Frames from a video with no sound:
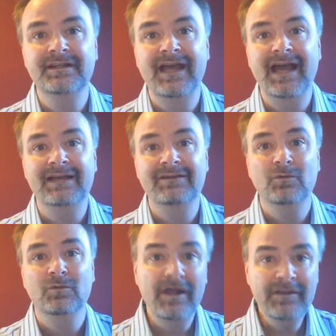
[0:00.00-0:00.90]
that
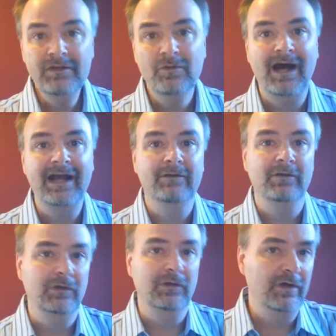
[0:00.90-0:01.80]
whether you hire
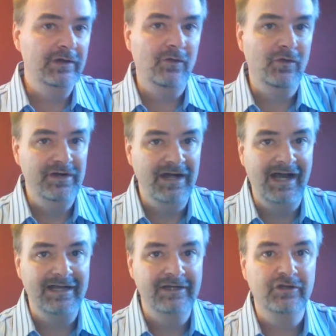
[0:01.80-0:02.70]
a lawyer or
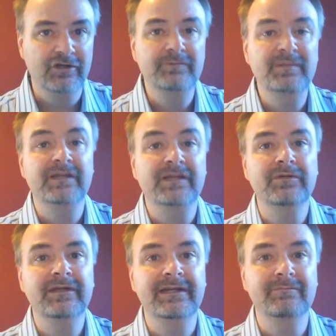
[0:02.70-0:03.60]
not, you're going to be
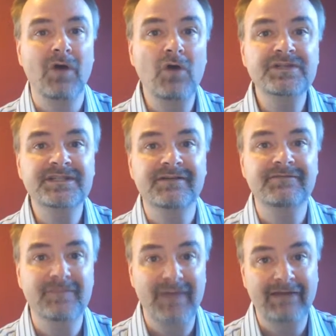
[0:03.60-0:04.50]
completing most
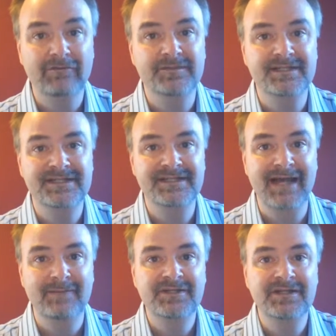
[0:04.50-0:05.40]
of the bankruptcy
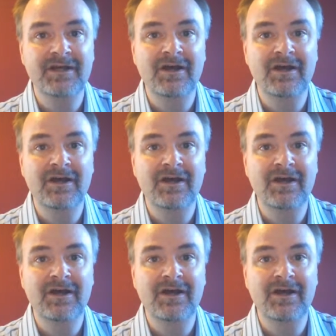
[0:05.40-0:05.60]
steps